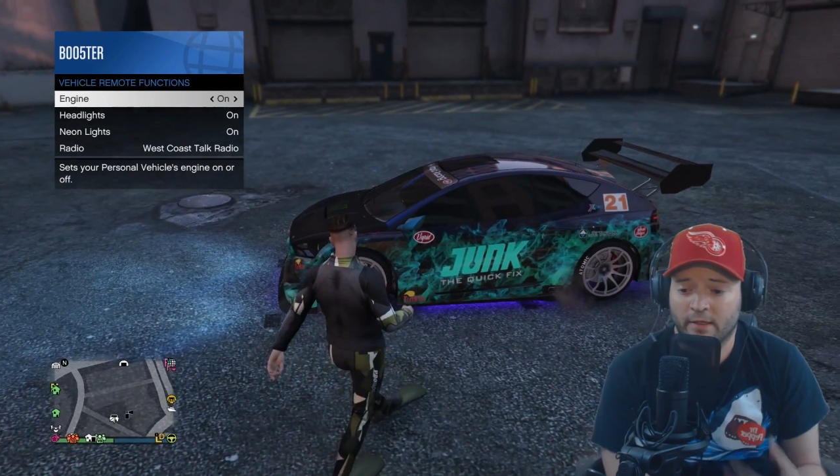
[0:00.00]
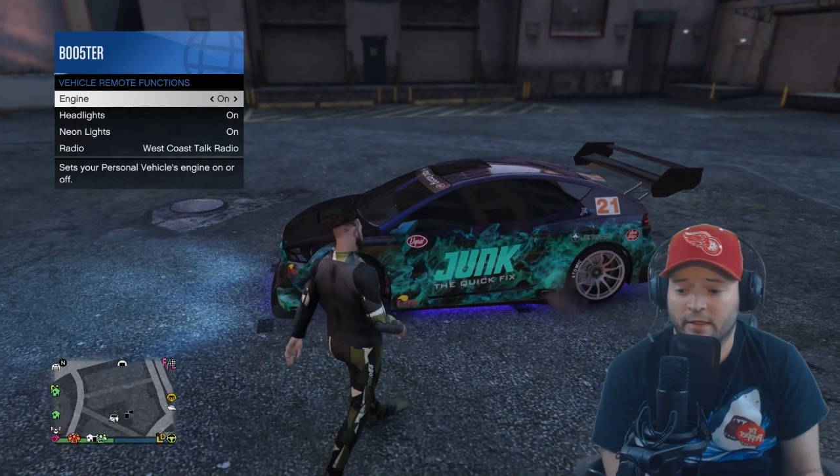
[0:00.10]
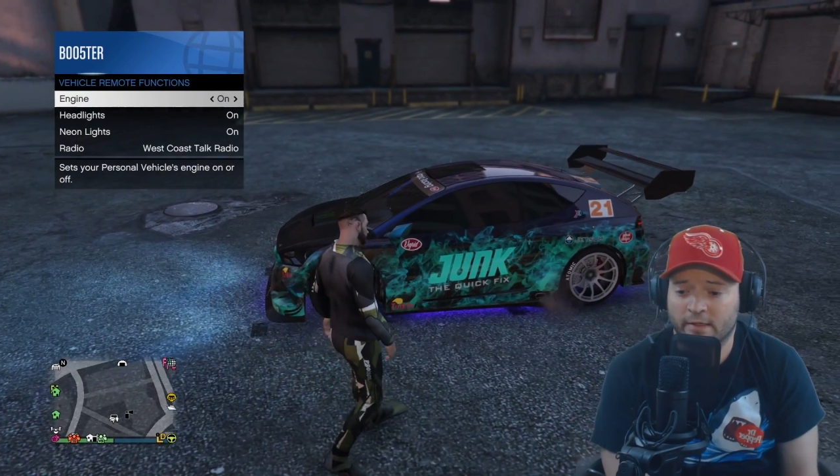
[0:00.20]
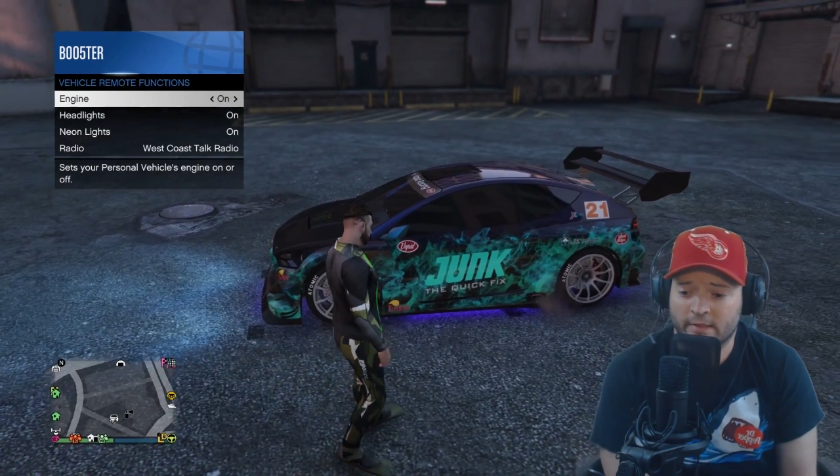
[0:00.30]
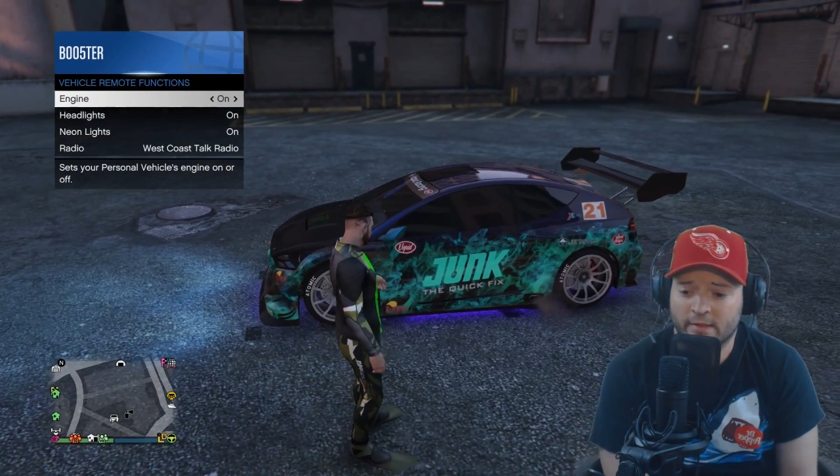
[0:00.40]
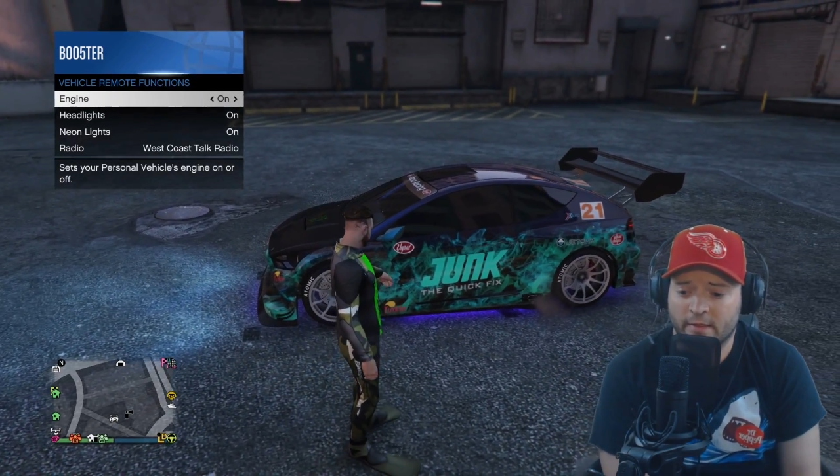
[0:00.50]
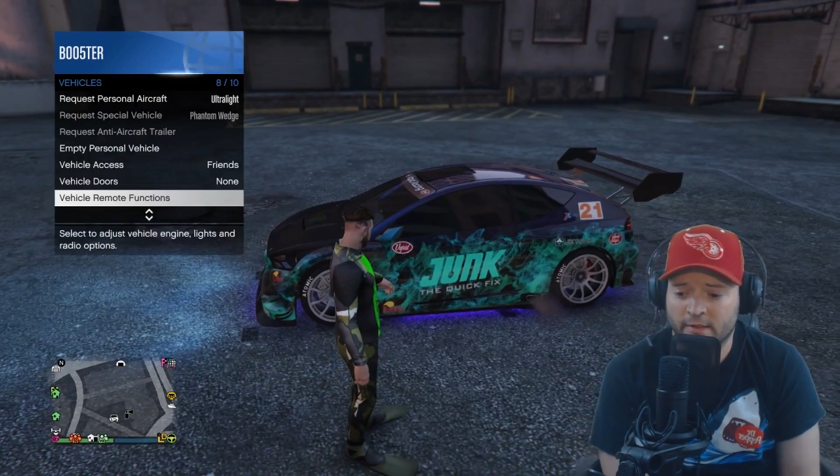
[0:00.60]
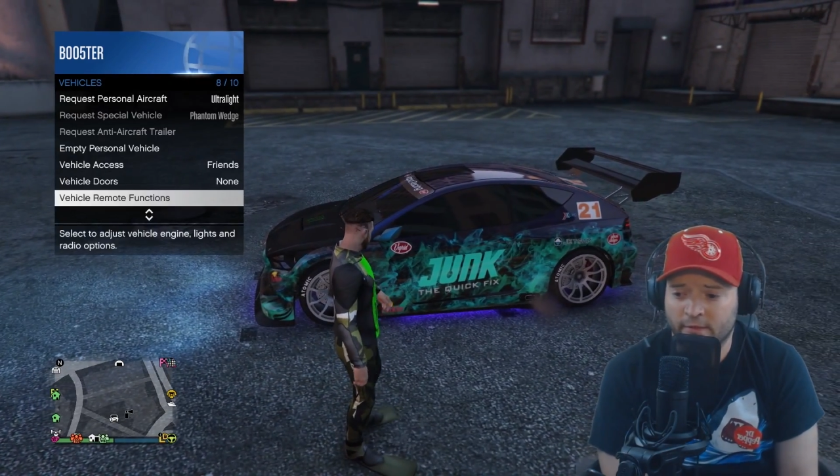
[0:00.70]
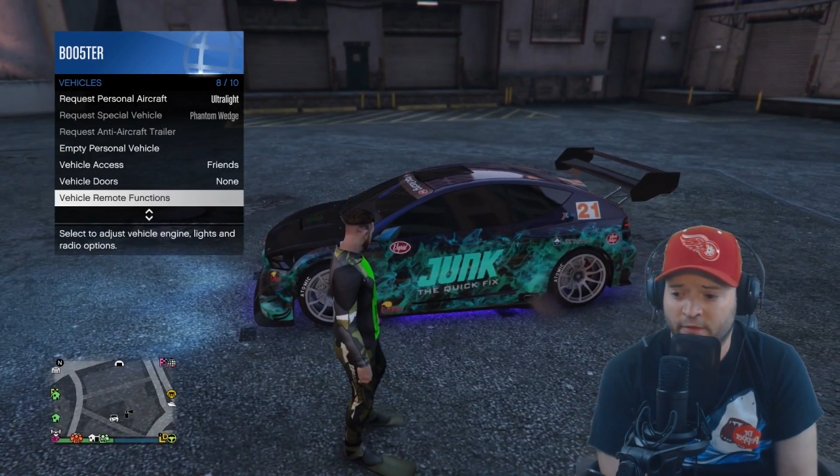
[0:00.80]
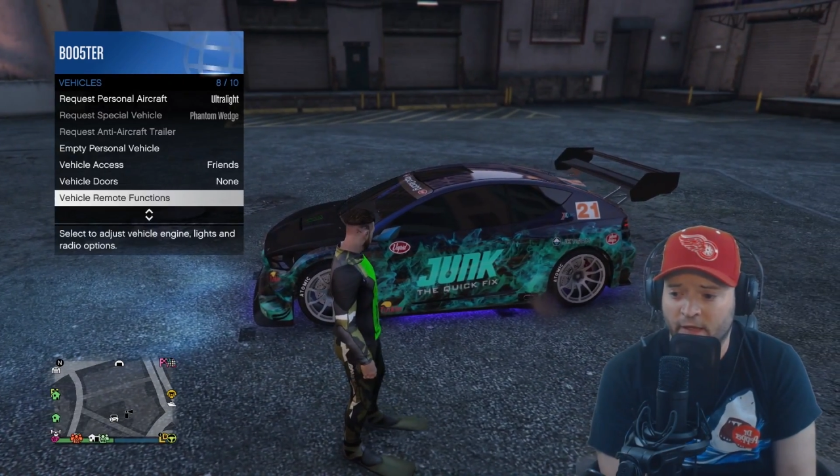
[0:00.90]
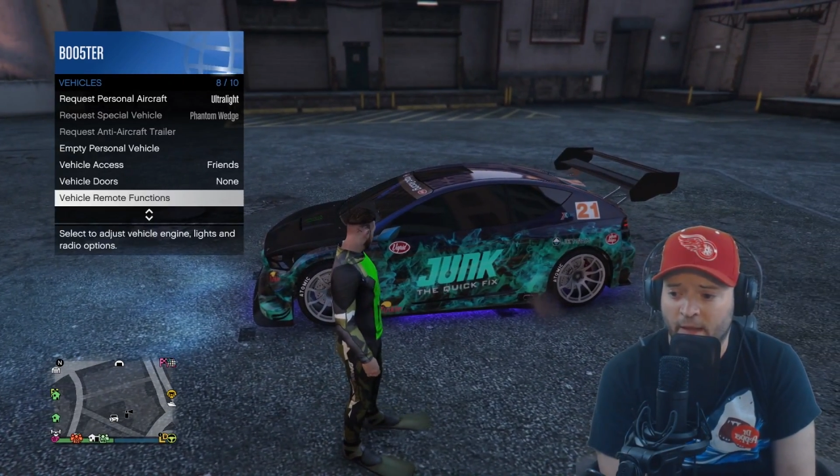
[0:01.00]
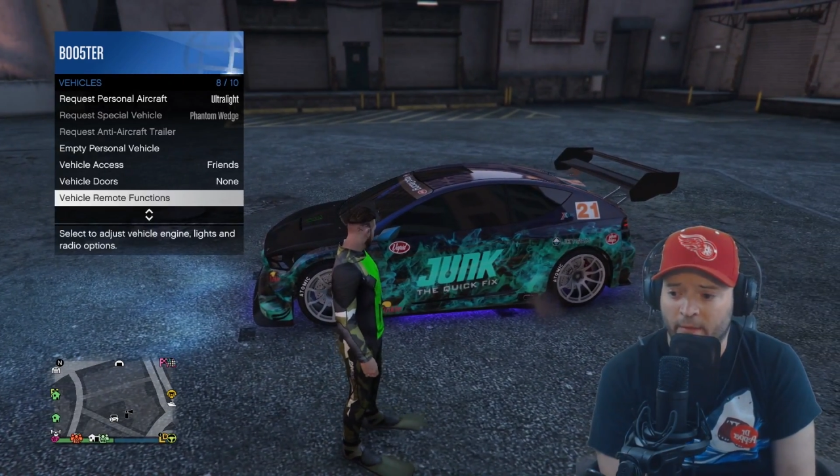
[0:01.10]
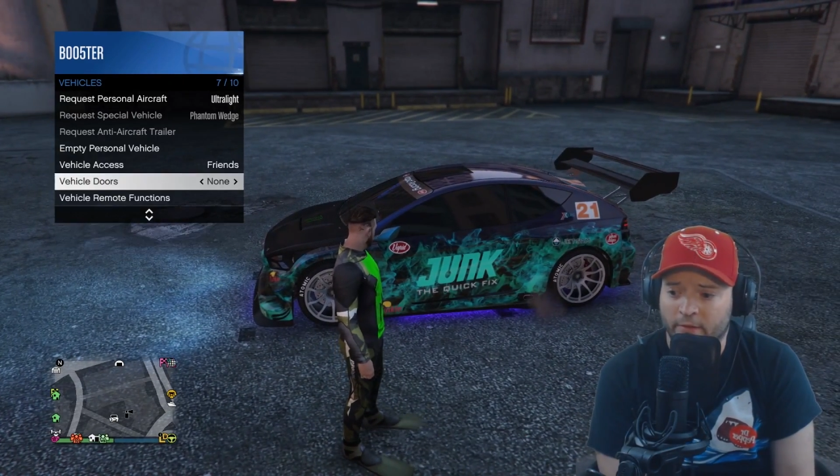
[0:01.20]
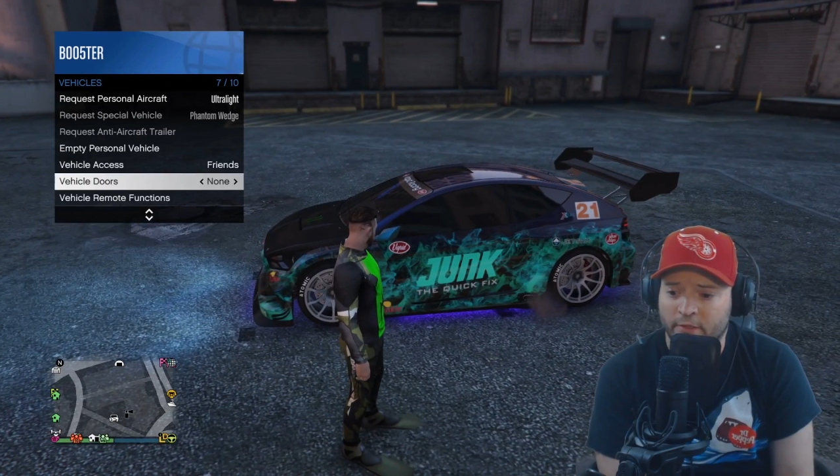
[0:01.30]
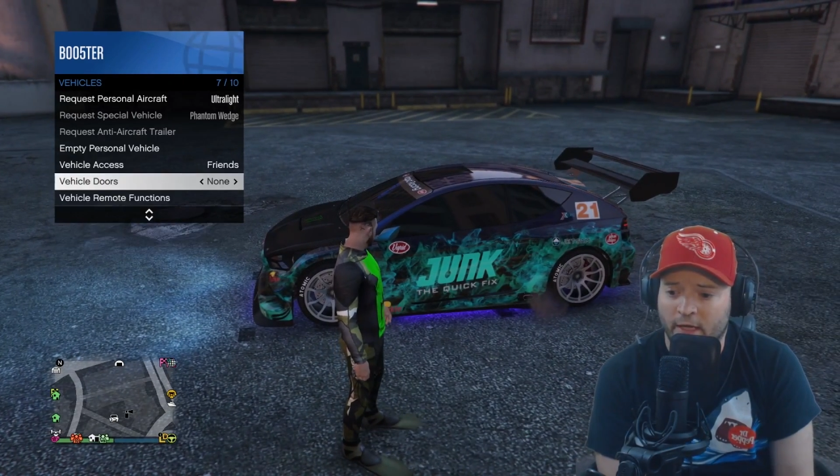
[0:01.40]
He does a
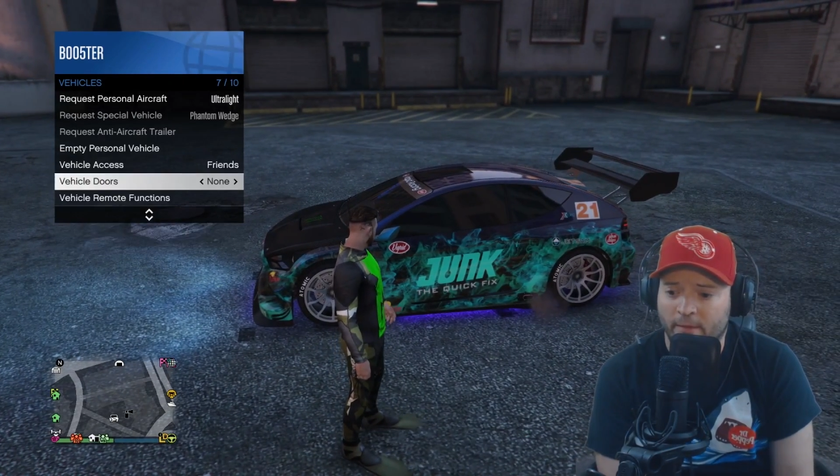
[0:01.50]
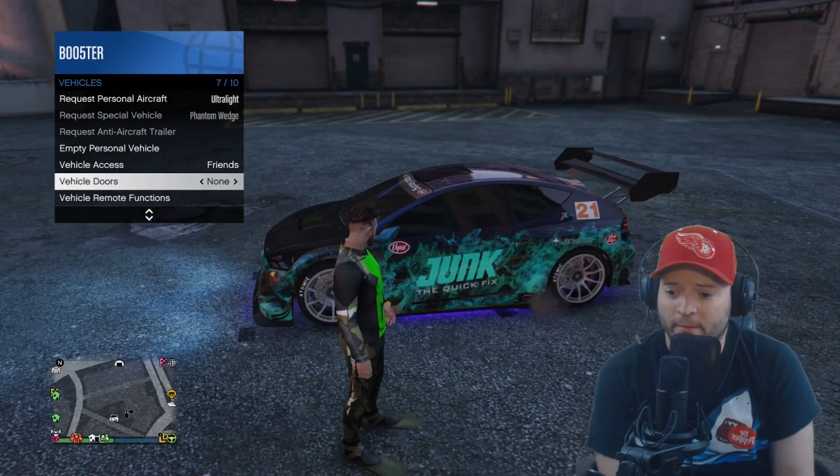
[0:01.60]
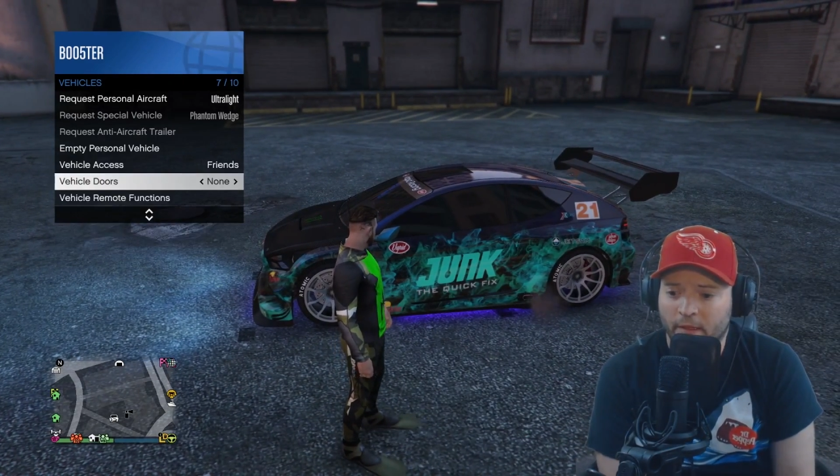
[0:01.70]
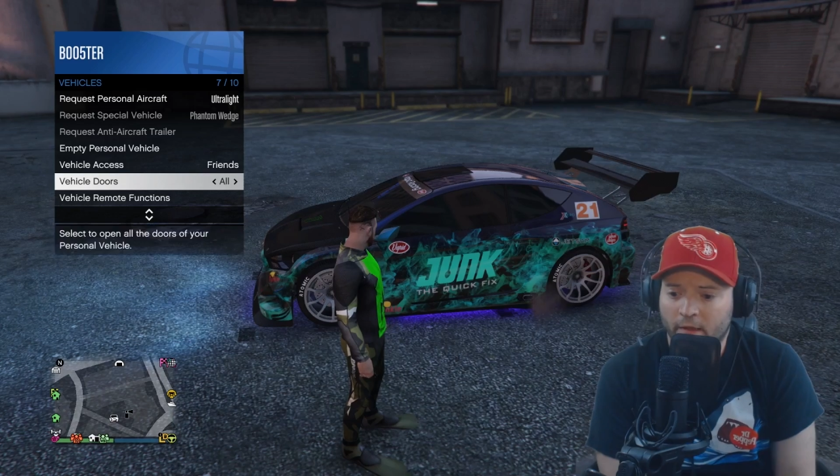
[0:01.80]
phenomenal job.